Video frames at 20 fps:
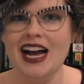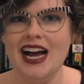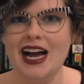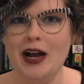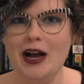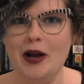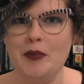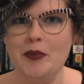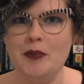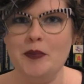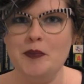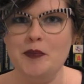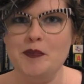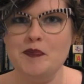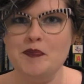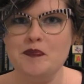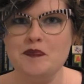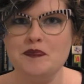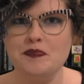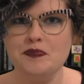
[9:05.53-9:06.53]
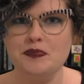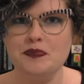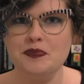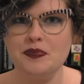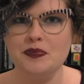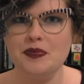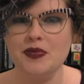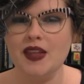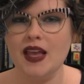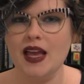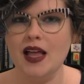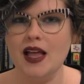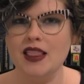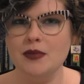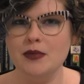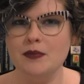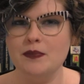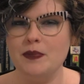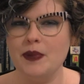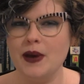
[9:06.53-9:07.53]

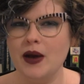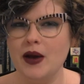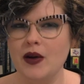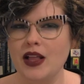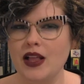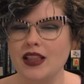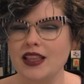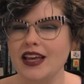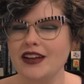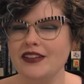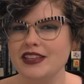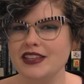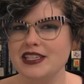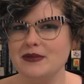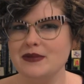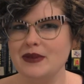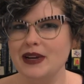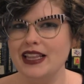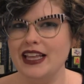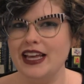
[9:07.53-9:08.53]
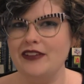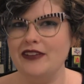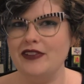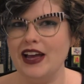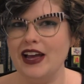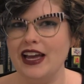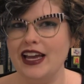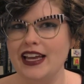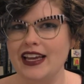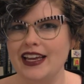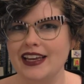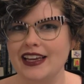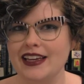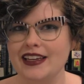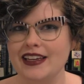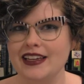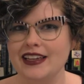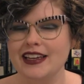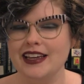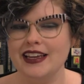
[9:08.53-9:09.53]
About a lot of things in my life,
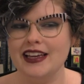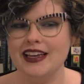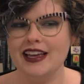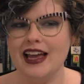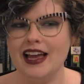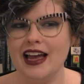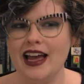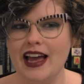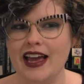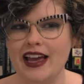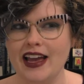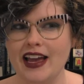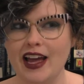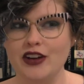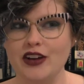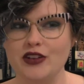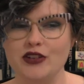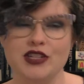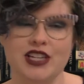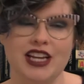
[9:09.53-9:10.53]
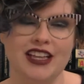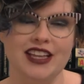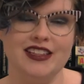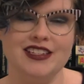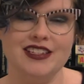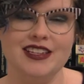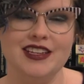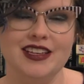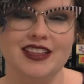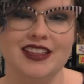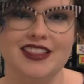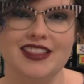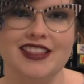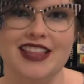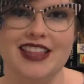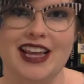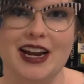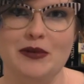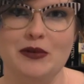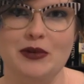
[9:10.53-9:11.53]
I understand
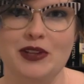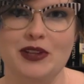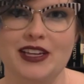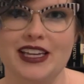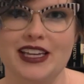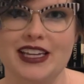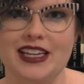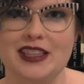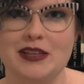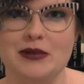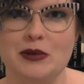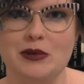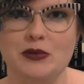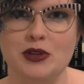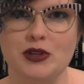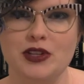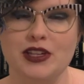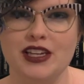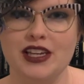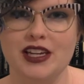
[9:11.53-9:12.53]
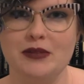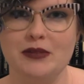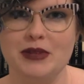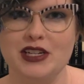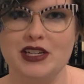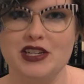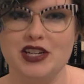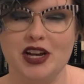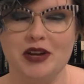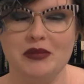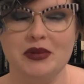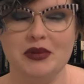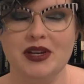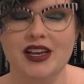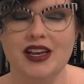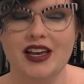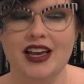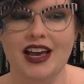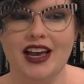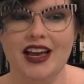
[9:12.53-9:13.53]
that I'm really good at them. I'm really good at my job,
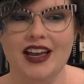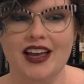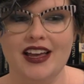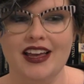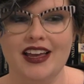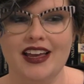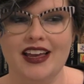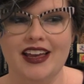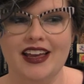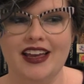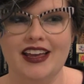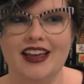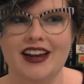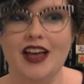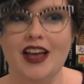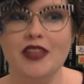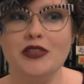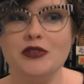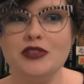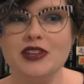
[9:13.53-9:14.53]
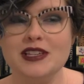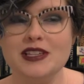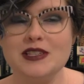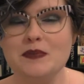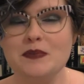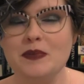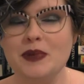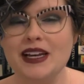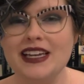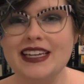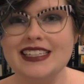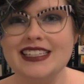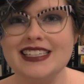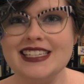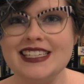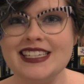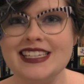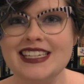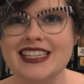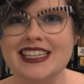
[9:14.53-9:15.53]
and other things,
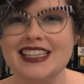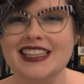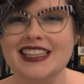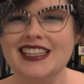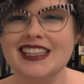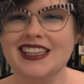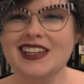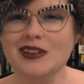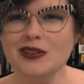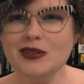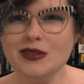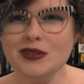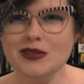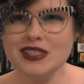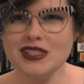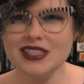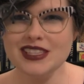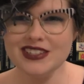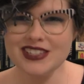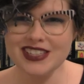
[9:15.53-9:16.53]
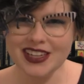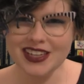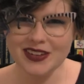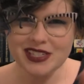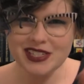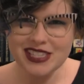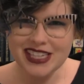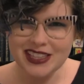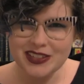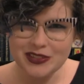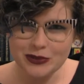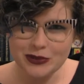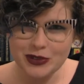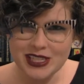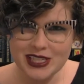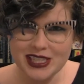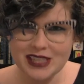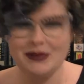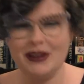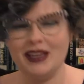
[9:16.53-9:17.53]
but you know, there's always that little
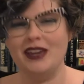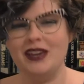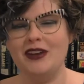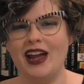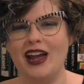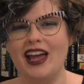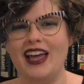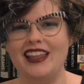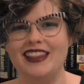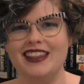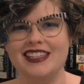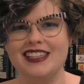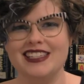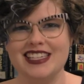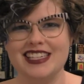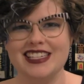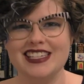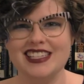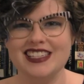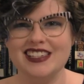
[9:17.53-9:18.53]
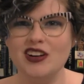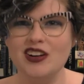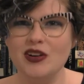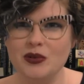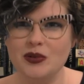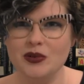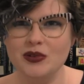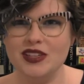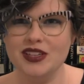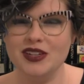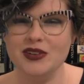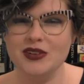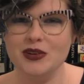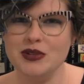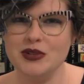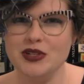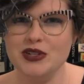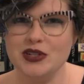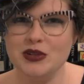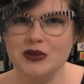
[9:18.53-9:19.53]
voice in the back of your head that says, no, you don't know
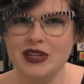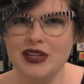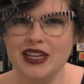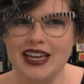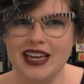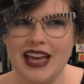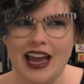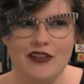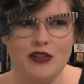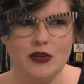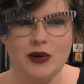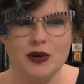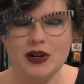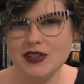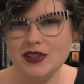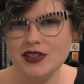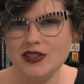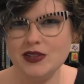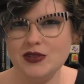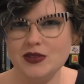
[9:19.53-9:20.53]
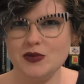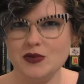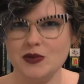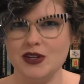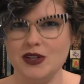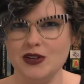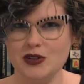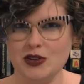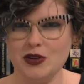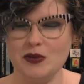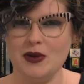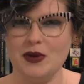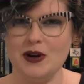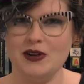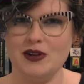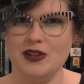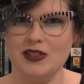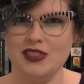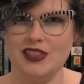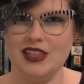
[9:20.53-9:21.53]
what you're doing. Everyone else knows what they're doing better
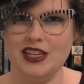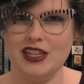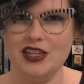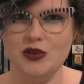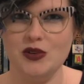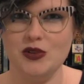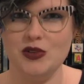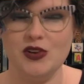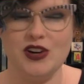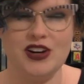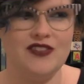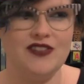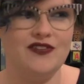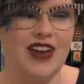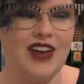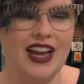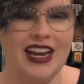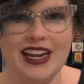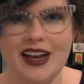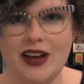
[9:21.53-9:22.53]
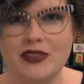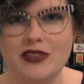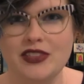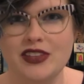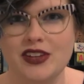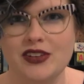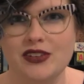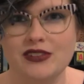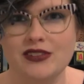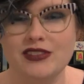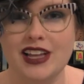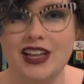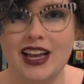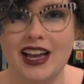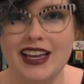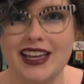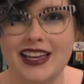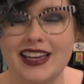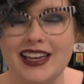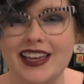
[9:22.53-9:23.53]
than you. They're gonna find out that you're
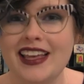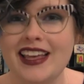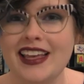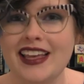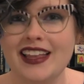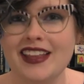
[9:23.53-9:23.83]
lying.